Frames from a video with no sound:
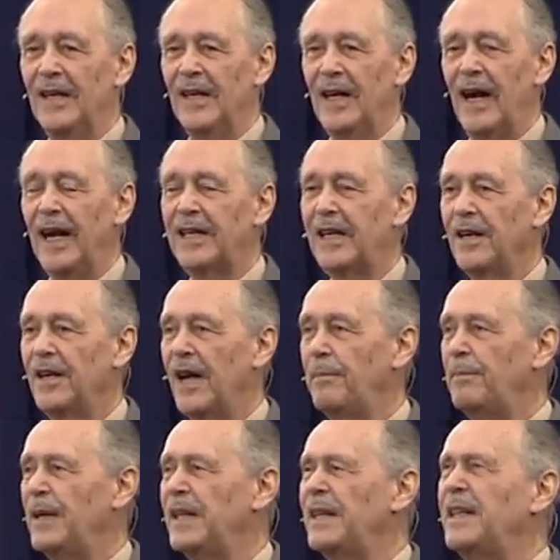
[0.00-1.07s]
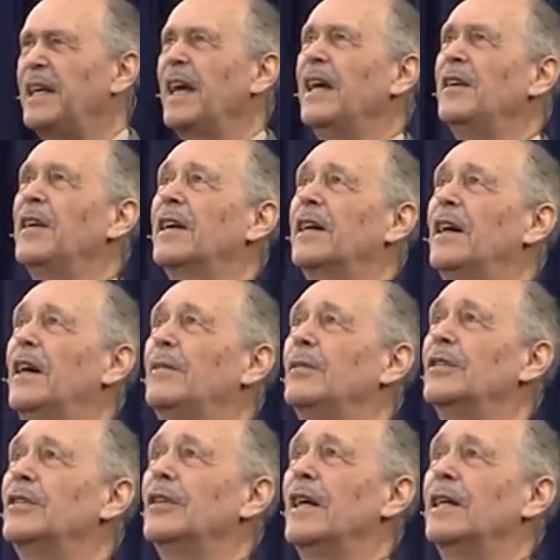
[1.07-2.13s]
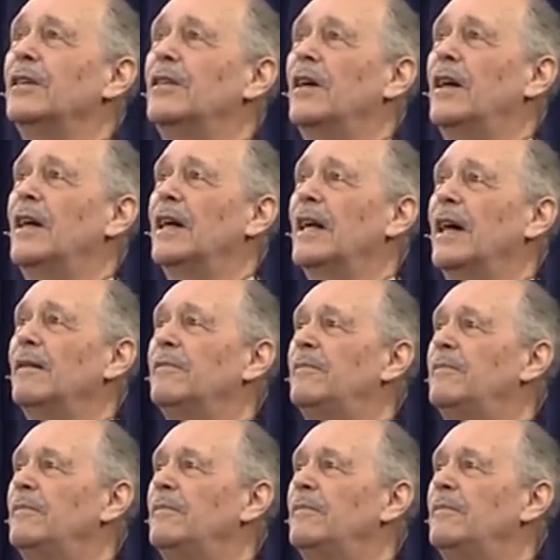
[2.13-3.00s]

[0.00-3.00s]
I cannot begin to come and say, God,